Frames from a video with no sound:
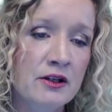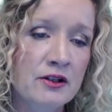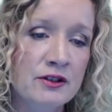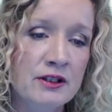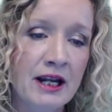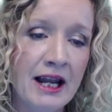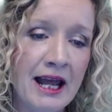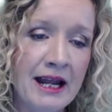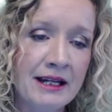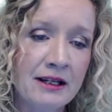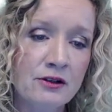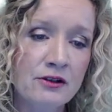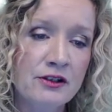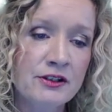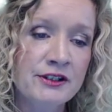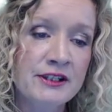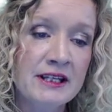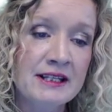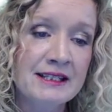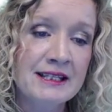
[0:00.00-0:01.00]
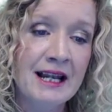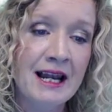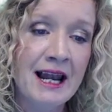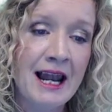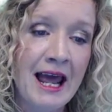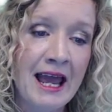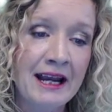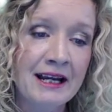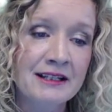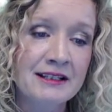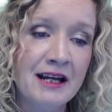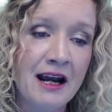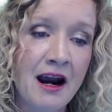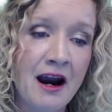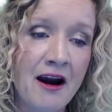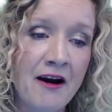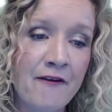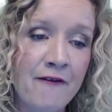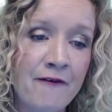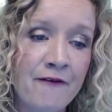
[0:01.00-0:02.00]
So let us select
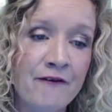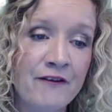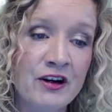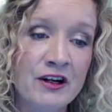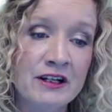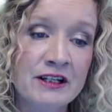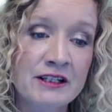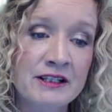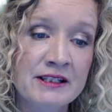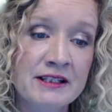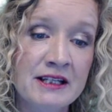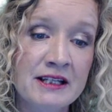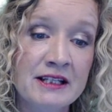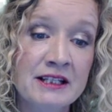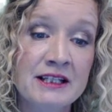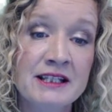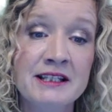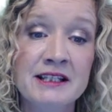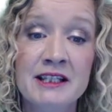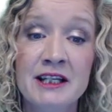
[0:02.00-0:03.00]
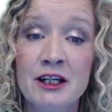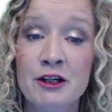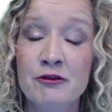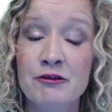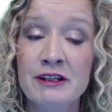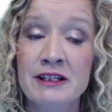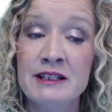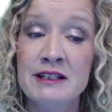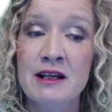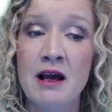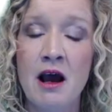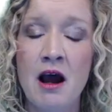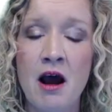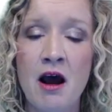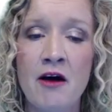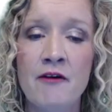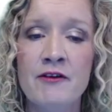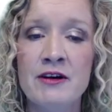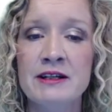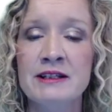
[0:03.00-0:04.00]
our first series
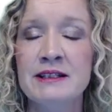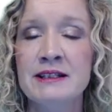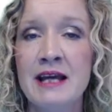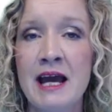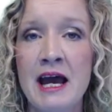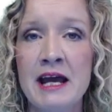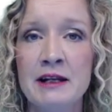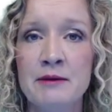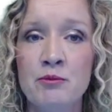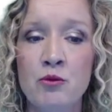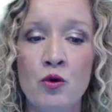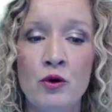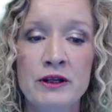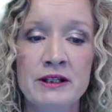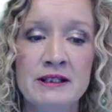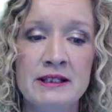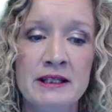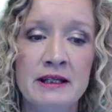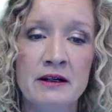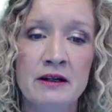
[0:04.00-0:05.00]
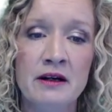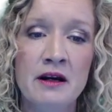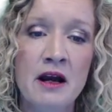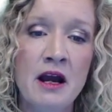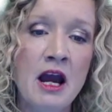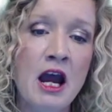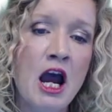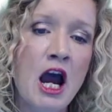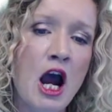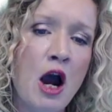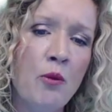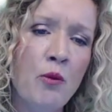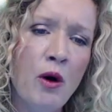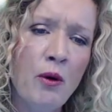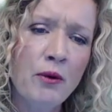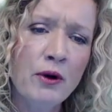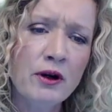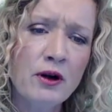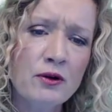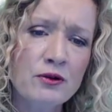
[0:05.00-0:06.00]
of data points here. And
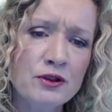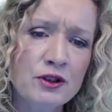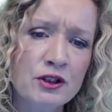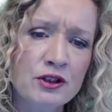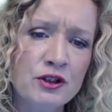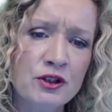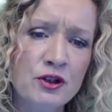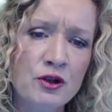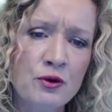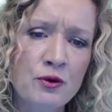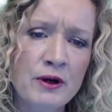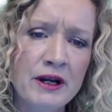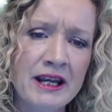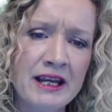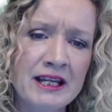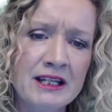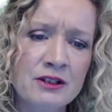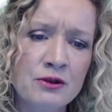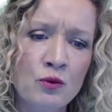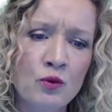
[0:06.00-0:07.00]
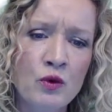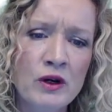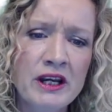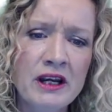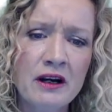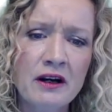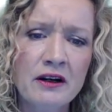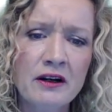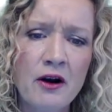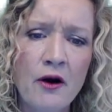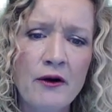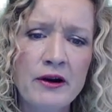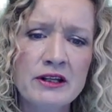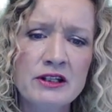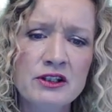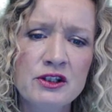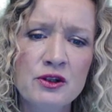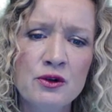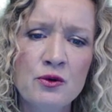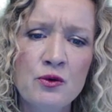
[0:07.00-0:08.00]
what we're going to do is we are
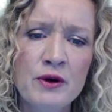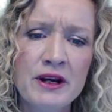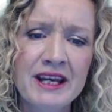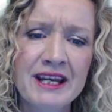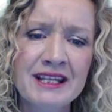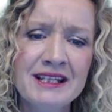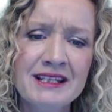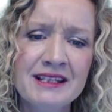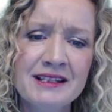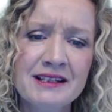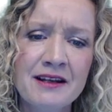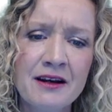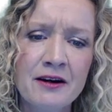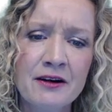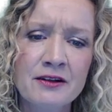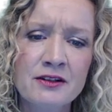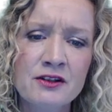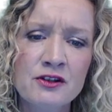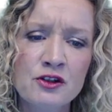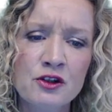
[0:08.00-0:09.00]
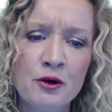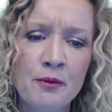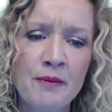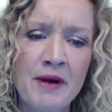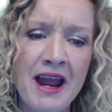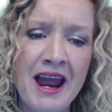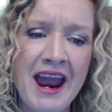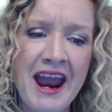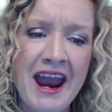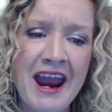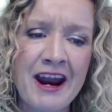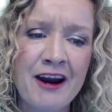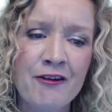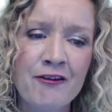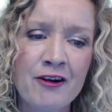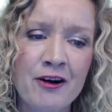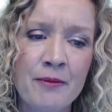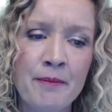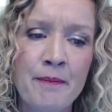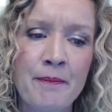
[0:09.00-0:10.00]
going to insert some
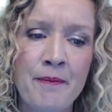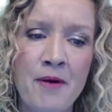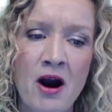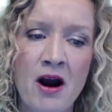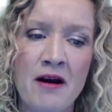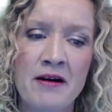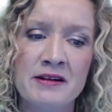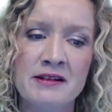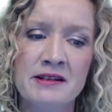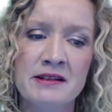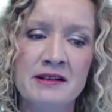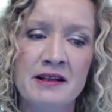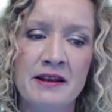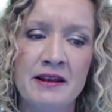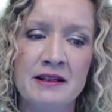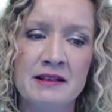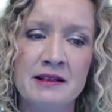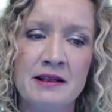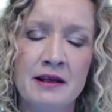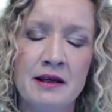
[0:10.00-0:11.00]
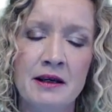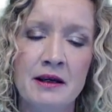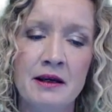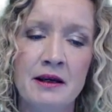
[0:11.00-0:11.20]
error bars to this.